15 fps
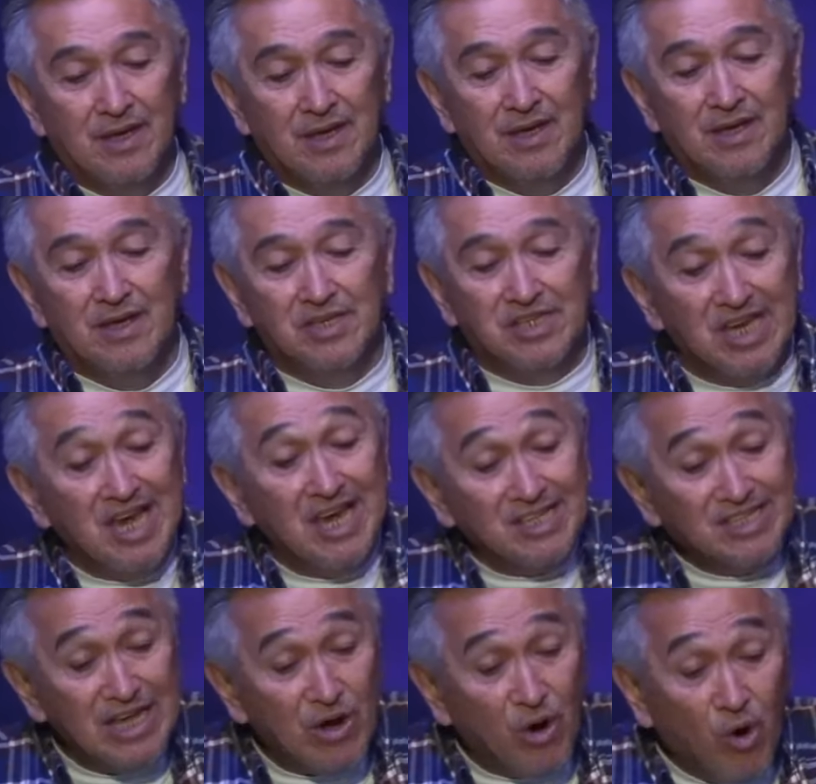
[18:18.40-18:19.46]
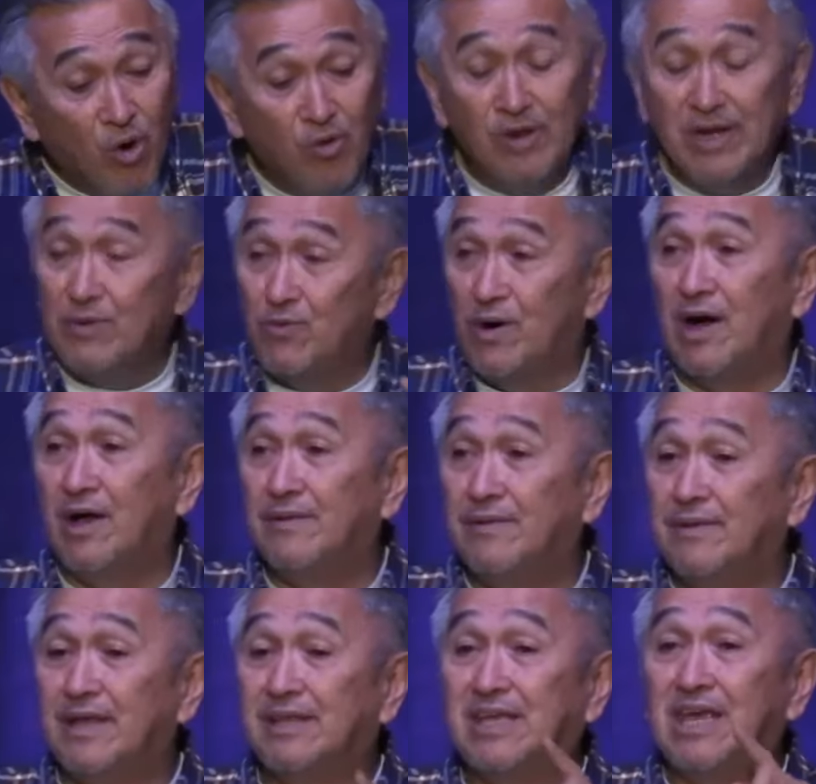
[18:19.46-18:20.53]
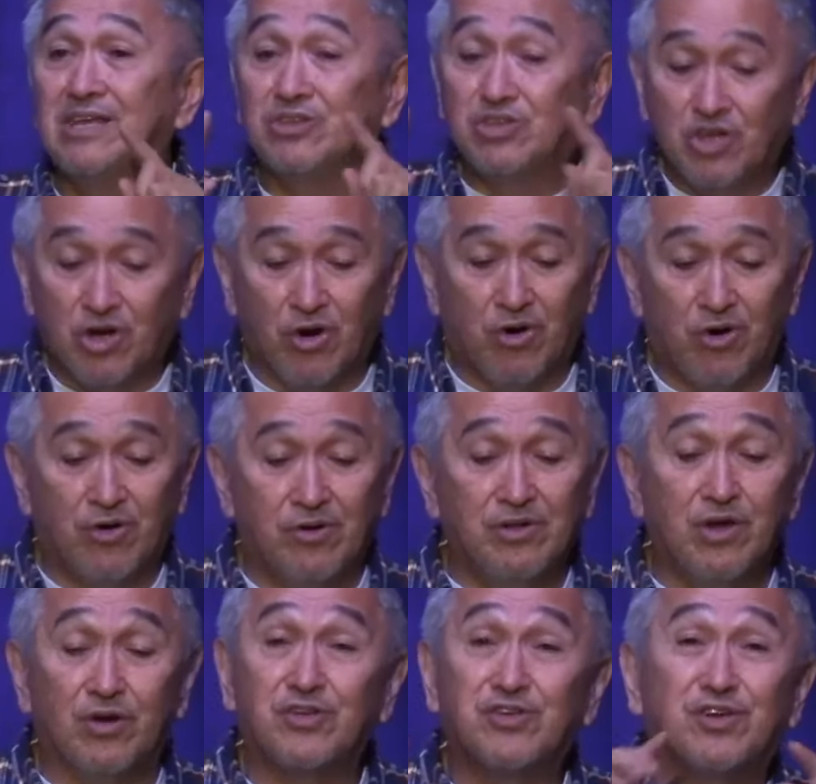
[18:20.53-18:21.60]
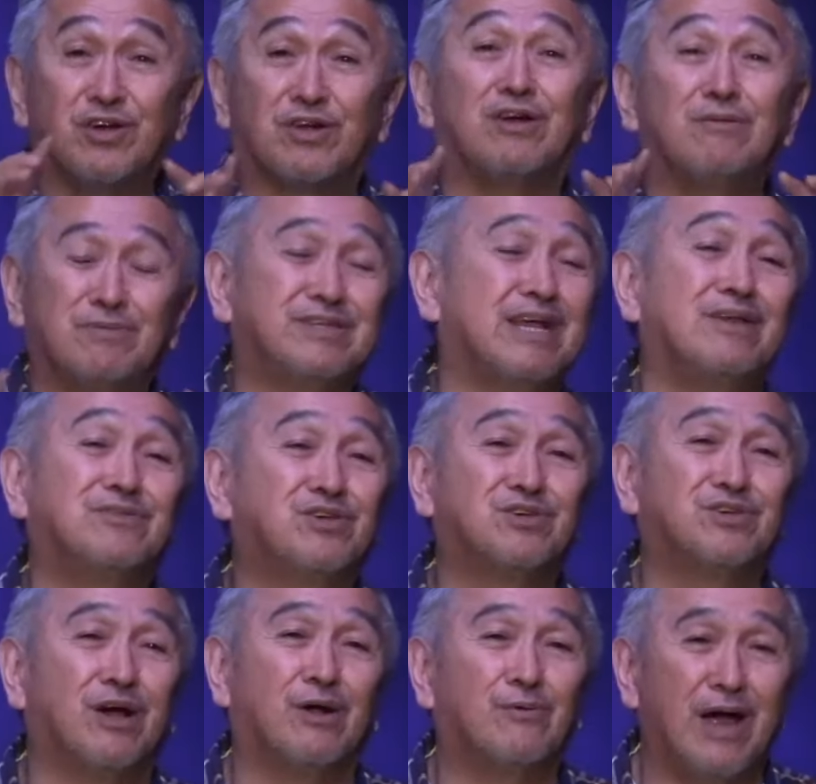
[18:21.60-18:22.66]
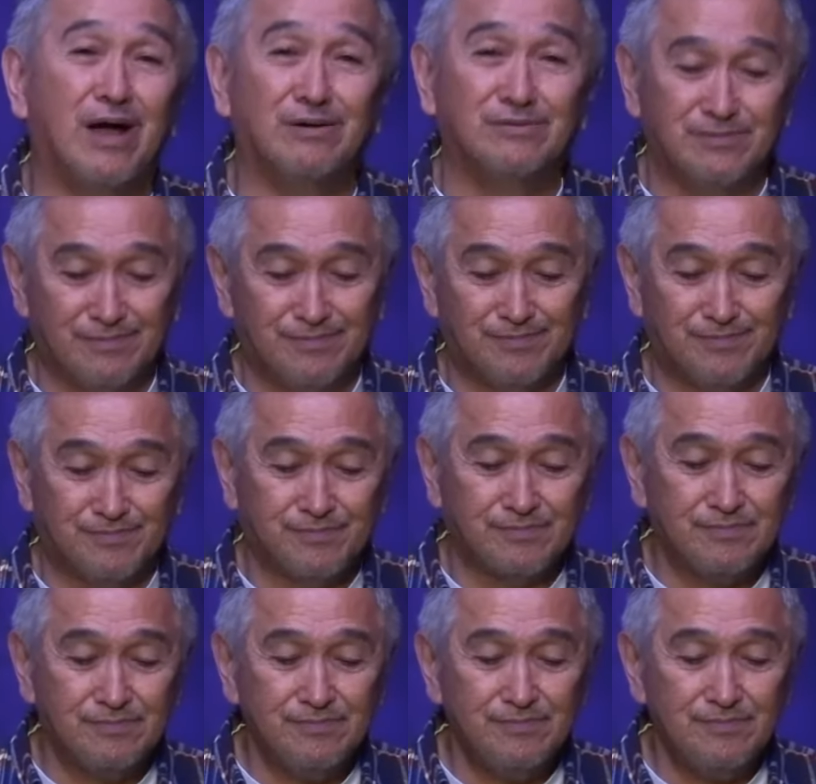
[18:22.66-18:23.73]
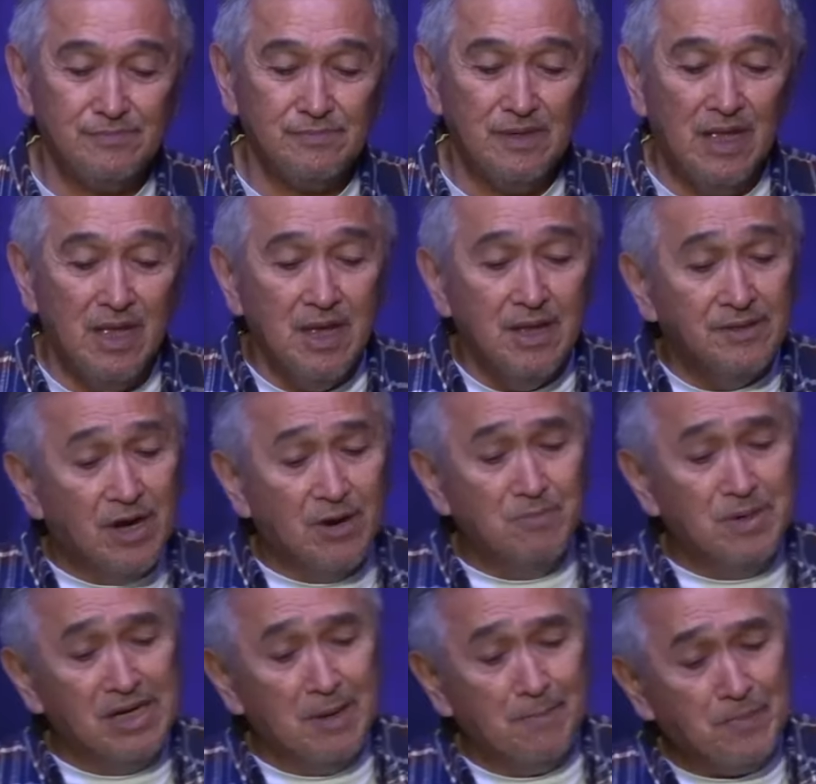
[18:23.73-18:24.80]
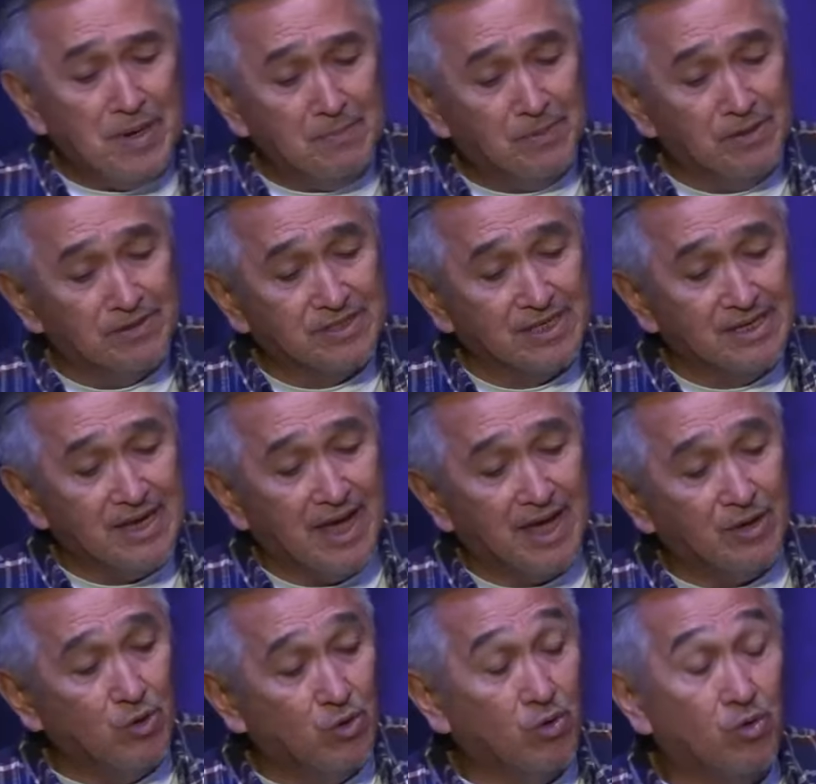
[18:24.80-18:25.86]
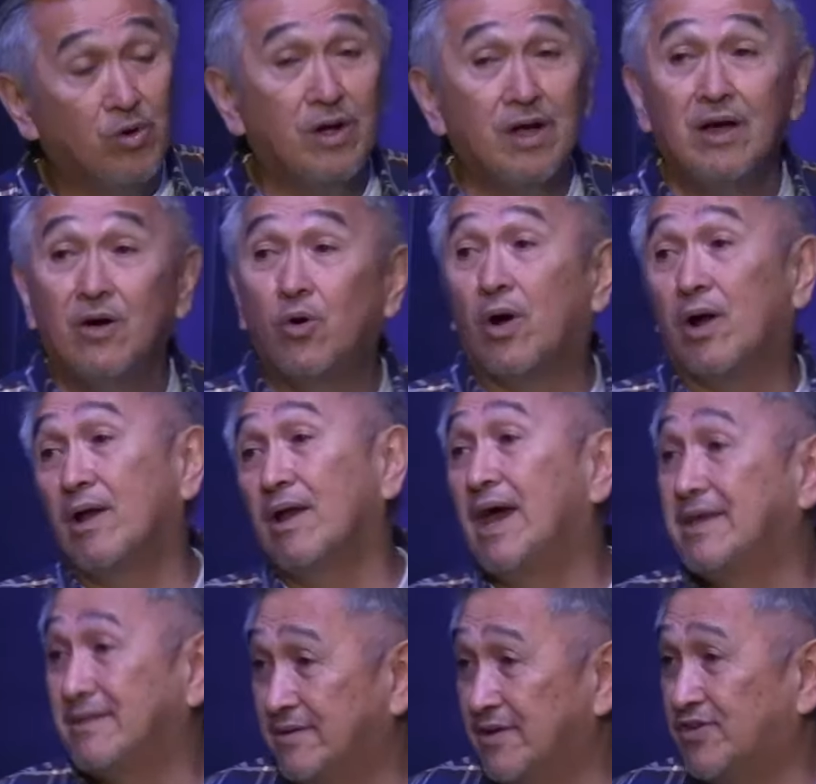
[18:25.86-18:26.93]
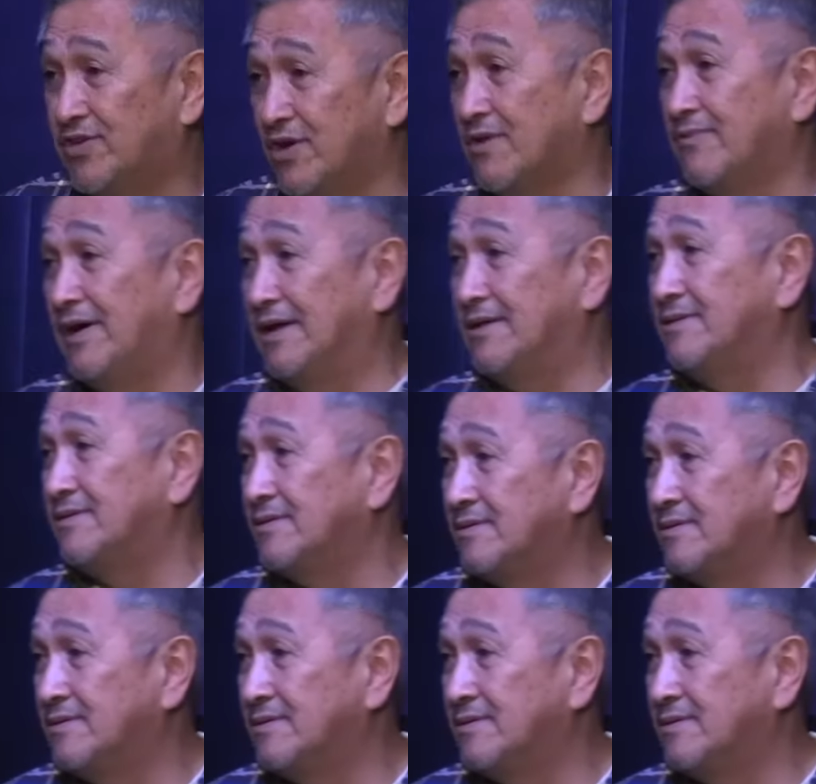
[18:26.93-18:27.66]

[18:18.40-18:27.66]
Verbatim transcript: See, he's the only one that can turn your circumstances around. There are many people today who, who are like the servant.